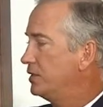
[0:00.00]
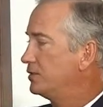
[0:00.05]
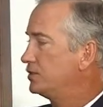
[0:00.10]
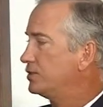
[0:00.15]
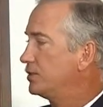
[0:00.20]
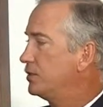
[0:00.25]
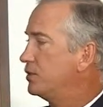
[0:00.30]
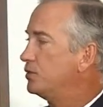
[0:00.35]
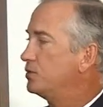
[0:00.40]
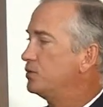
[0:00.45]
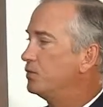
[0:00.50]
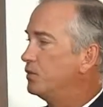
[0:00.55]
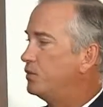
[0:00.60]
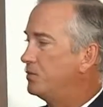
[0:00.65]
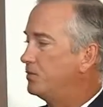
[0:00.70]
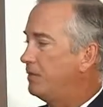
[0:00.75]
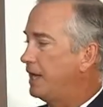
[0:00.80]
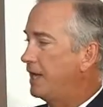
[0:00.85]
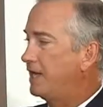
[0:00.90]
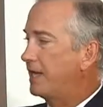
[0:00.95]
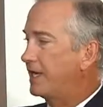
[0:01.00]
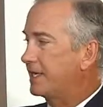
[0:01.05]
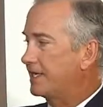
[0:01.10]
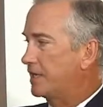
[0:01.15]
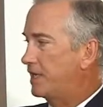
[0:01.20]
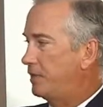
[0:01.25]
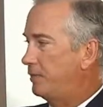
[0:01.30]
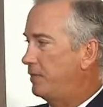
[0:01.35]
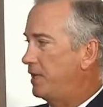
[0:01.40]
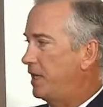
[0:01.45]
So when you buy that
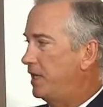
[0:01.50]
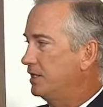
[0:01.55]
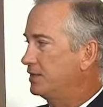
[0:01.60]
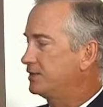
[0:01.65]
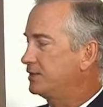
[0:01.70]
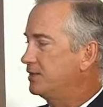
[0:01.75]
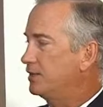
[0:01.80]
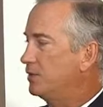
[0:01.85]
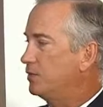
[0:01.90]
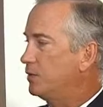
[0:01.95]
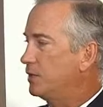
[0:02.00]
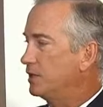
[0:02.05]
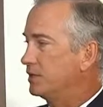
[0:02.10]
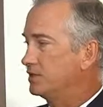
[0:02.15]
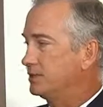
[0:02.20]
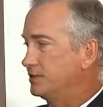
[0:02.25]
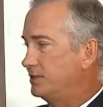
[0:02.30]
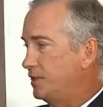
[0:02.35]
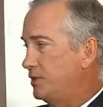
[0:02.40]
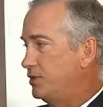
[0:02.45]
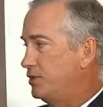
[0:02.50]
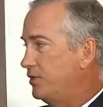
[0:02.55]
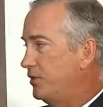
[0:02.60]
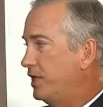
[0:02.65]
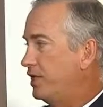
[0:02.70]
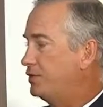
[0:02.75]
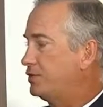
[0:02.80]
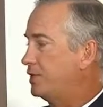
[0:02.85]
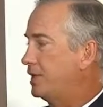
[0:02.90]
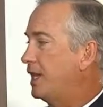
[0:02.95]
kind of policy, you want to tell your
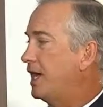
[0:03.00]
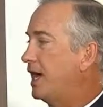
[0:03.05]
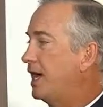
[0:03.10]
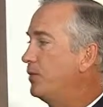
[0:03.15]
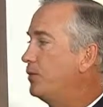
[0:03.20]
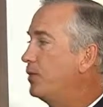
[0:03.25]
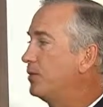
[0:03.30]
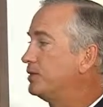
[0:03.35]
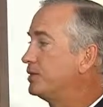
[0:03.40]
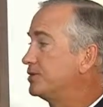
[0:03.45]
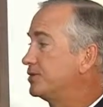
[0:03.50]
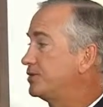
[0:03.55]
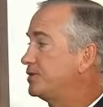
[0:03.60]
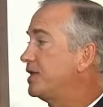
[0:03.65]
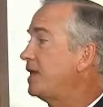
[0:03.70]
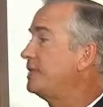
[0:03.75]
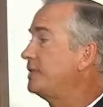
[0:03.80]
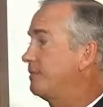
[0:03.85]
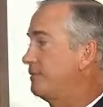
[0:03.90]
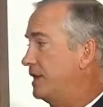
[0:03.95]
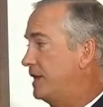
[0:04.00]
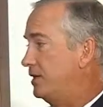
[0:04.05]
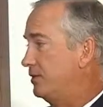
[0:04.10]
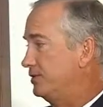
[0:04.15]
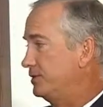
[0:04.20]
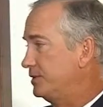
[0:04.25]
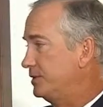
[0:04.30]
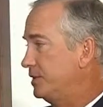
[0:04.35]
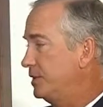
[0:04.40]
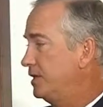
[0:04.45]
agent, I want the same
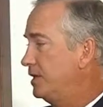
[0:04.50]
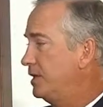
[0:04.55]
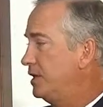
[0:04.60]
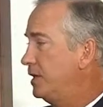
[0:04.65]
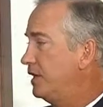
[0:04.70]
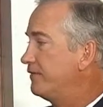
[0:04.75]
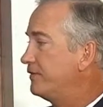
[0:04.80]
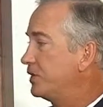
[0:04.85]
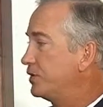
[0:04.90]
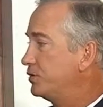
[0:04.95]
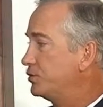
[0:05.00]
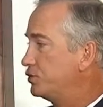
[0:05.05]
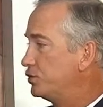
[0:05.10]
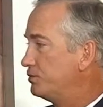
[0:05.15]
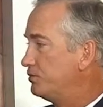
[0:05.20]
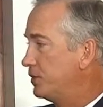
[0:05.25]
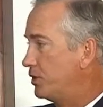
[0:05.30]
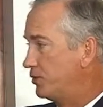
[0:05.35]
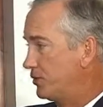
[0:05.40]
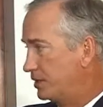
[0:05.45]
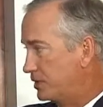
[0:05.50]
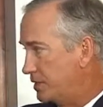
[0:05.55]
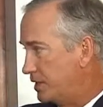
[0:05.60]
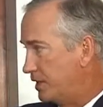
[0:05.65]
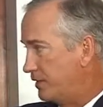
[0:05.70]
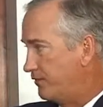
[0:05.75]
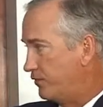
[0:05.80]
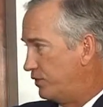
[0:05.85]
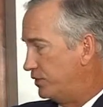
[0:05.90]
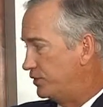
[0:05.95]
amount of uninsured motorist
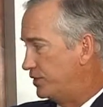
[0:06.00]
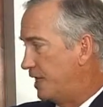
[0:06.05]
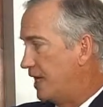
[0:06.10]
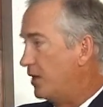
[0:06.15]
coverage.